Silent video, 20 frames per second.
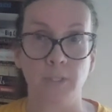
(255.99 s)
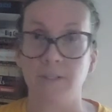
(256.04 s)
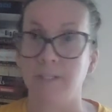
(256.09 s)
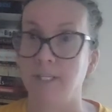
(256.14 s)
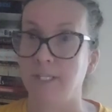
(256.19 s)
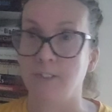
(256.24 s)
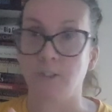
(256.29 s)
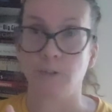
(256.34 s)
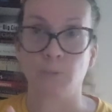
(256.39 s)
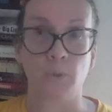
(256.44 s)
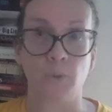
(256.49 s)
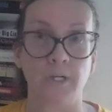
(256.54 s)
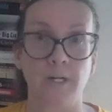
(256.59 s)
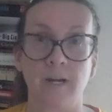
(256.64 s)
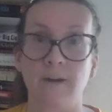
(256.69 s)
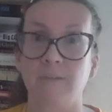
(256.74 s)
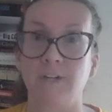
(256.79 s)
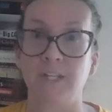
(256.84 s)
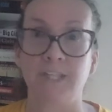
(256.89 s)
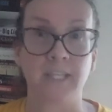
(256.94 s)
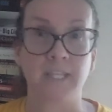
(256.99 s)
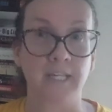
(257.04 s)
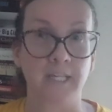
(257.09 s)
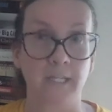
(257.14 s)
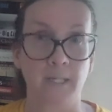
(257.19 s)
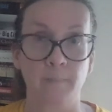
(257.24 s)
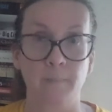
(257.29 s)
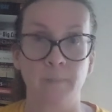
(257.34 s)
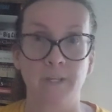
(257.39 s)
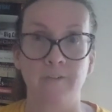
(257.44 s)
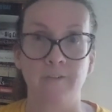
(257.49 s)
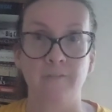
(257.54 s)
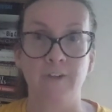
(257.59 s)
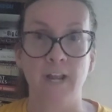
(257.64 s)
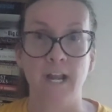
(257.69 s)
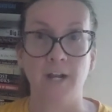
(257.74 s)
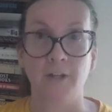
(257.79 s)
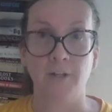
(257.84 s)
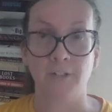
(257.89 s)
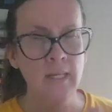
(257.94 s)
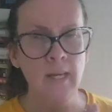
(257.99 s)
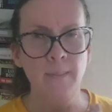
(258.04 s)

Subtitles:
That's where everything can be found.